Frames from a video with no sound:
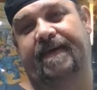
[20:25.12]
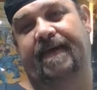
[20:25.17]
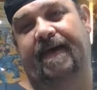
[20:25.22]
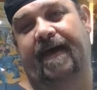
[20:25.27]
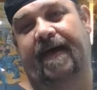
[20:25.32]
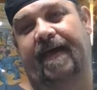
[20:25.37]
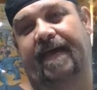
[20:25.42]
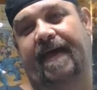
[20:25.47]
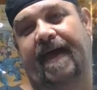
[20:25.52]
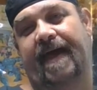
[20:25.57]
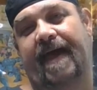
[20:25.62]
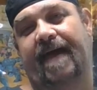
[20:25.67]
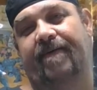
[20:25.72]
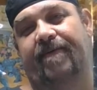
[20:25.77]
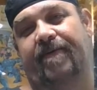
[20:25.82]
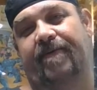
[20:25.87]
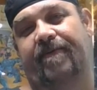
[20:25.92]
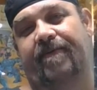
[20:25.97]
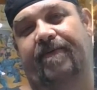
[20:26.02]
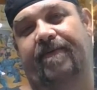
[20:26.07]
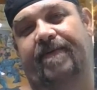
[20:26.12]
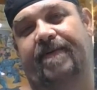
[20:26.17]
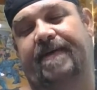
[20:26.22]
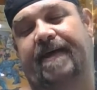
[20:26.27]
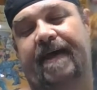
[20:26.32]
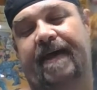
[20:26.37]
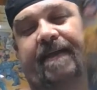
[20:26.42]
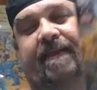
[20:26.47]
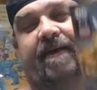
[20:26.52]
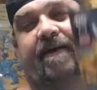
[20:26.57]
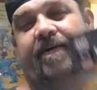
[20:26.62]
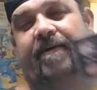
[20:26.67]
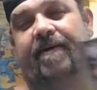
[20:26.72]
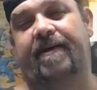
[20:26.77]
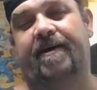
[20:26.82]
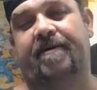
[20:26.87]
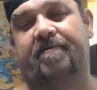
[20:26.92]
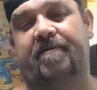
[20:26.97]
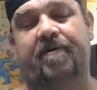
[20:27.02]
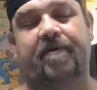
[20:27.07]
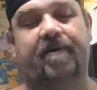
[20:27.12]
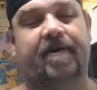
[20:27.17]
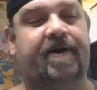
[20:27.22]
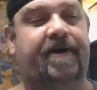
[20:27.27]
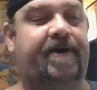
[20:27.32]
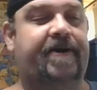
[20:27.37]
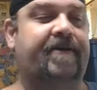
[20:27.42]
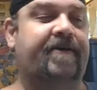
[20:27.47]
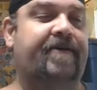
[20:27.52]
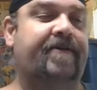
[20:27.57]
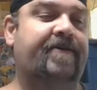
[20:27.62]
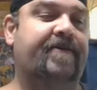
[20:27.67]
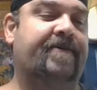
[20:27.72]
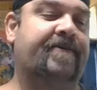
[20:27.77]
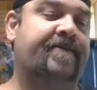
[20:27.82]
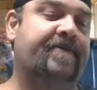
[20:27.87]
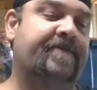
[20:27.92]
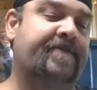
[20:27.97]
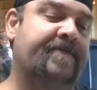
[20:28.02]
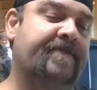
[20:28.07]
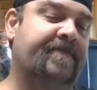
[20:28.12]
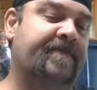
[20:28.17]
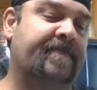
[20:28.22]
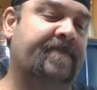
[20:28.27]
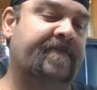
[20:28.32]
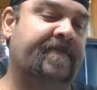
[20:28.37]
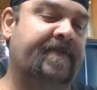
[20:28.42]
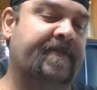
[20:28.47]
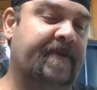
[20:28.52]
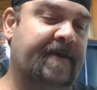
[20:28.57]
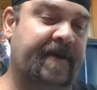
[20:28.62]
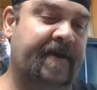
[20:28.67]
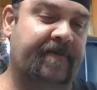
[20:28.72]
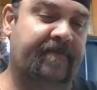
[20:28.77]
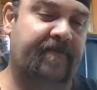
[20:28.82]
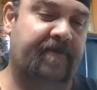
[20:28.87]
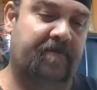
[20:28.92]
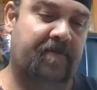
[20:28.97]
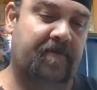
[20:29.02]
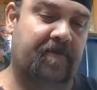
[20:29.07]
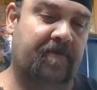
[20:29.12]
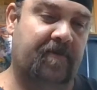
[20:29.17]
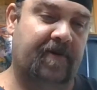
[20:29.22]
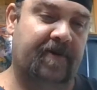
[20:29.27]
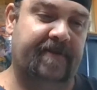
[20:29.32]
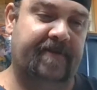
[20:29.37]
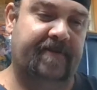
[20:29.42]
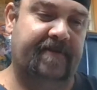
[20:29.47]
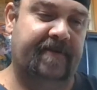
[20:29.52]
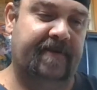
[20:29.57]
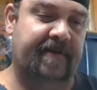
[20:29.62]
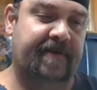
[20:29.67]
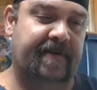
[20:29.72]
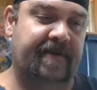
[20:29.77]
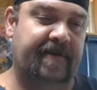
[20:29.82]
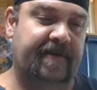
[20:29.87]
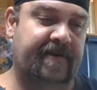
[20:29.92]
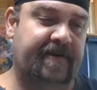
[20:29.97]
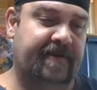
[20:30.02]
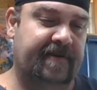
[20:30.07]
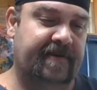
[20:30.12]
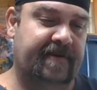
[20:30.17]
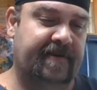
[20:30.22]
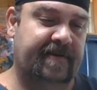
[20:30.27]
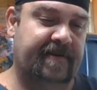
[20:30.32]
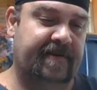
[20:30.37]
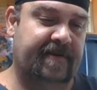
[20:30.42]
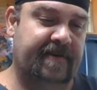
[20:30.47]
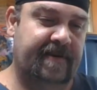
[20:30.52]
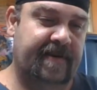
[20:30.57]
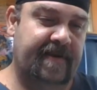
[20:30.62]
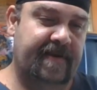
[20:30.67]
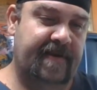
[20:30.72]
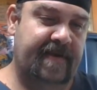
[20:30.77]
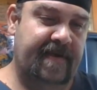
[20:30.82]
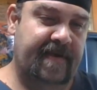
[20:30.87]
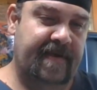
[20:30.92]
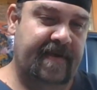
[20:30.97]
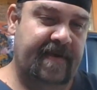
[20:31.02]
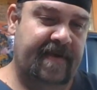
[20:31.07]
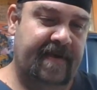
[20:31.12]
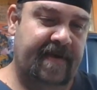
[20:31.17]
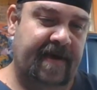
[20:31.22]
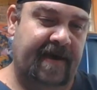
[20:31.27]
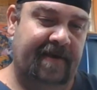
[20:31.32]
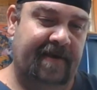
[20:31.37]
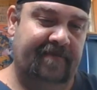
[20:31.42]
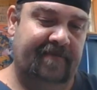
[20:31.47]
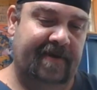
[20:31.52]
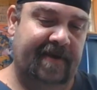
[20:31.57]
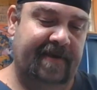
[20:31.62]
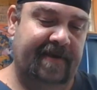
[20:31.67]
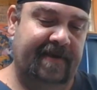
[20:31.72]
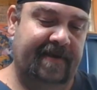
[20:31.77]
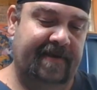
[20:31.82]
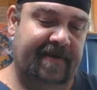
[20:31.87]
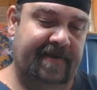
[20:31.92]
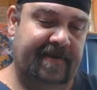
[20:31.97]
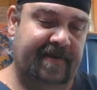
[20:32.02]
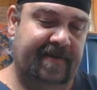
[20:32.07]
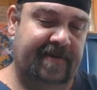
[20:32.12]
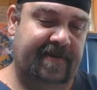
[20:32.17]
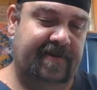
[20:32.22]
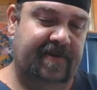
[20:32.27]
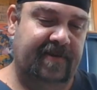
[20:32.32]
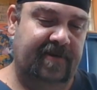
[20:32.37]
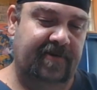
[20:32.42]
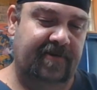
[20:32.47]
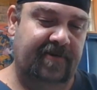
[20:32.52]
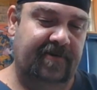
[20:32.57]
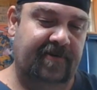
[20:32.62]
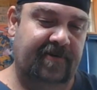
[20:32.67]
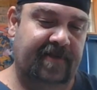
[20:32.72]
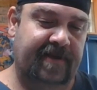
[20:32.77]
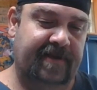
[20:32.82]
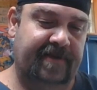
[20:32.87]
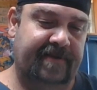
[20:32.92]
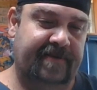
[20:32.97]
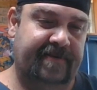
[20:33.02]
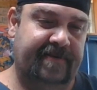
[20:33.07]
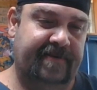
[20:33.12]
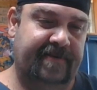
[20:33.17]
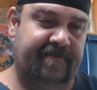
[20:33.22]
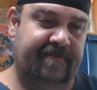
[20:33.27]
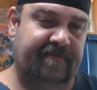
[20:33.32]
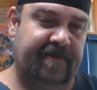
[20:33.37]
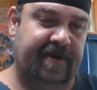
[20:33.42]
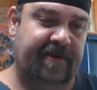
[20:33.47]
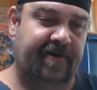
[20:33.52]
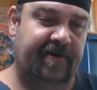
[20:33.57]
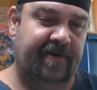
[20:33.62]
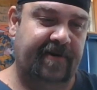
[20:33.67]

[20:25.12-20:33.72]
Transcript: I haven't checked out #1 or 2. I have #1 sitting on my to-do list, my